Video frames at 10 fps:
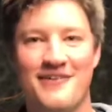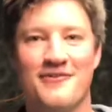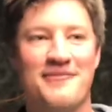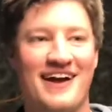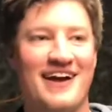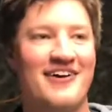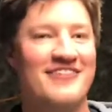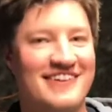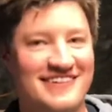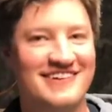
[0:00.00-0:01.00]
we're back at
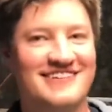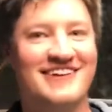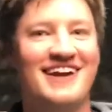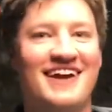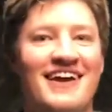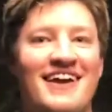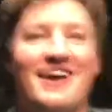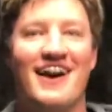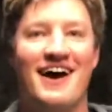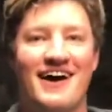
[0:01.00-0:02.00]
LVCC.
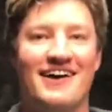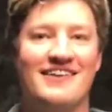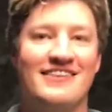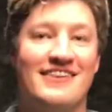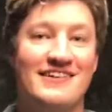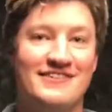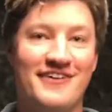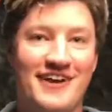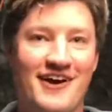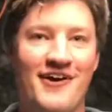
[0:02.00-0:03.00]
This
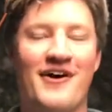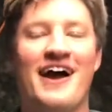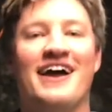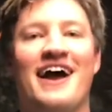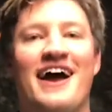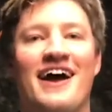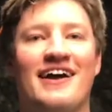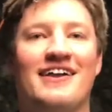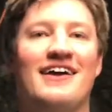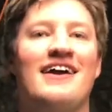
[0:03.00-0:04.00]
video I got
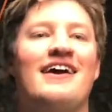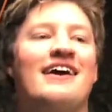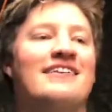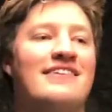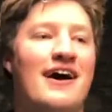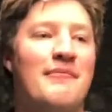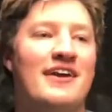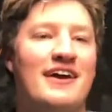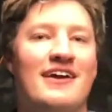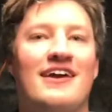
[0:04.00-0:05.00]

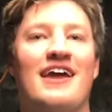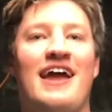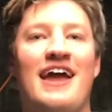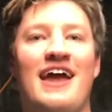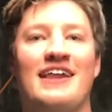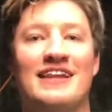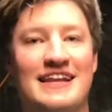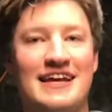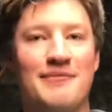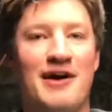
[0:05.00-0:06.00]
Dominic and
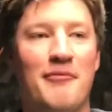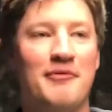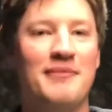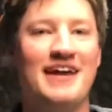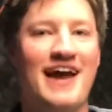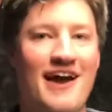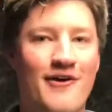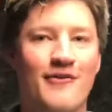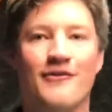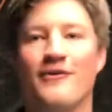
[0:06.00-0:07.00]
Liam helping me
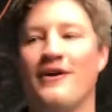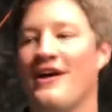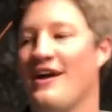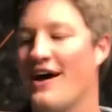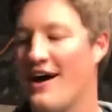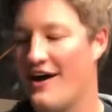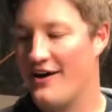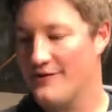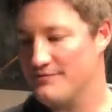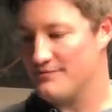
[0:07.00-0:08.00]
out,
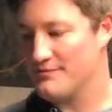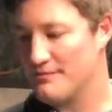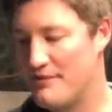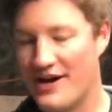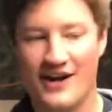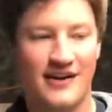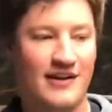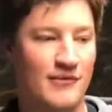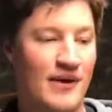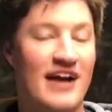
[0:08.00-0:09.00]
but
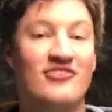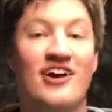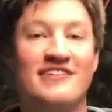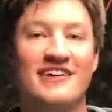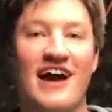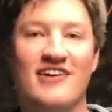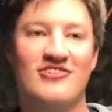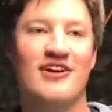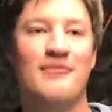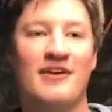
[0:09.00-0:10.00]
I just got a
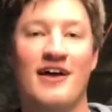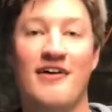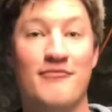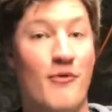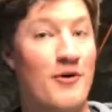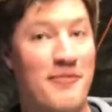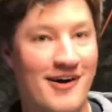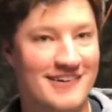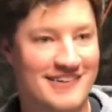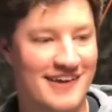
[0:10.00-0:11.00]
shipment of more
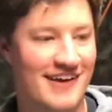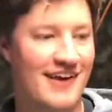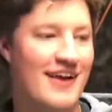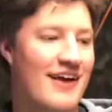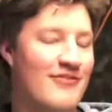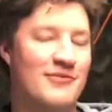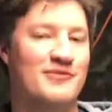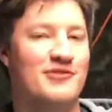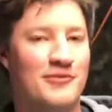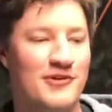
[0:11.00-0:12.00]
parts in from
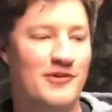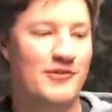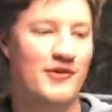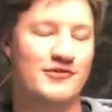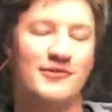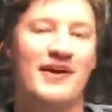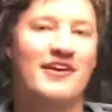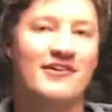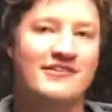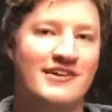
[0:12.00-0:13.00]
Subaru. Those are my
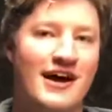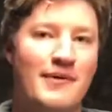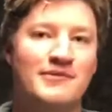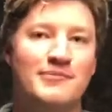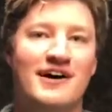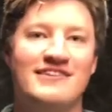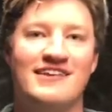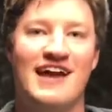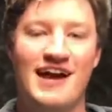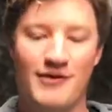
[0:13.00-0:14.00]
knuckles and hubs, but
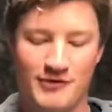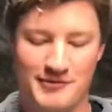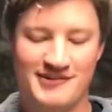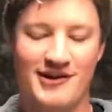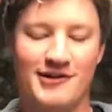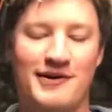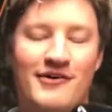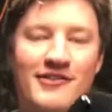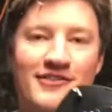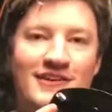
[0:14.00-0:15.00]
today we're going to be talking
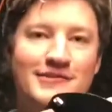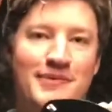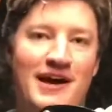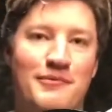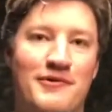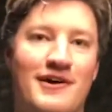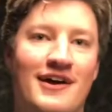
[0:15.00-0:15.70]
about this bad boy.